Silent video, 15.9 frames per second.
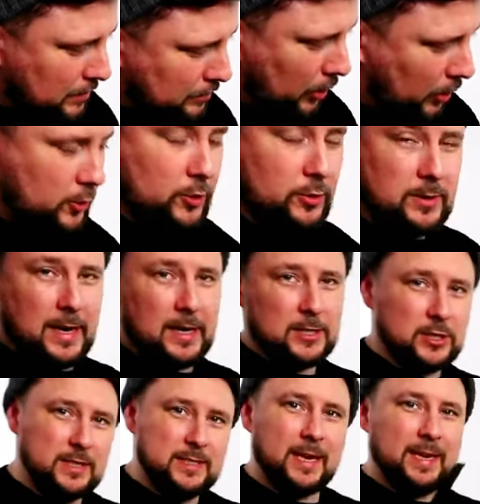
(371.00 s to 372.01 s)
but I couldn't
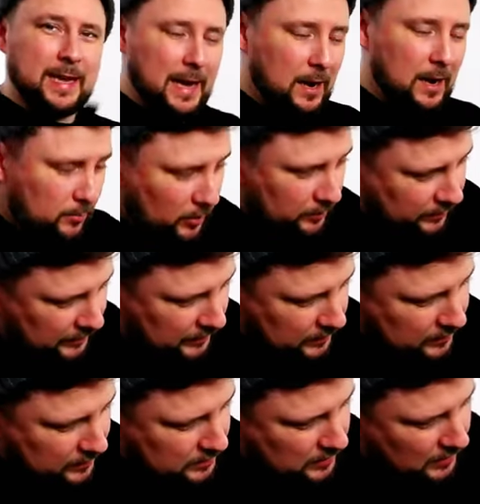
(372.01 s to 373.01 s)
actually take it out of my
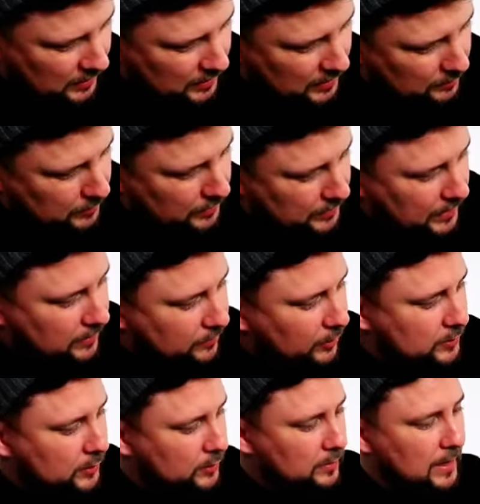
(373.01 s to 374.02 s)
fingers. But then if
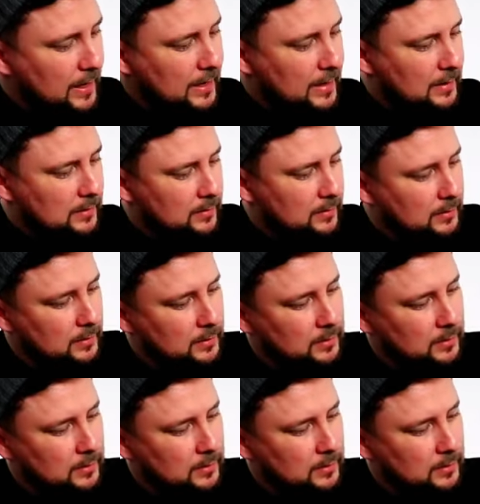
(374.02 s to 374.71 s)
I do that,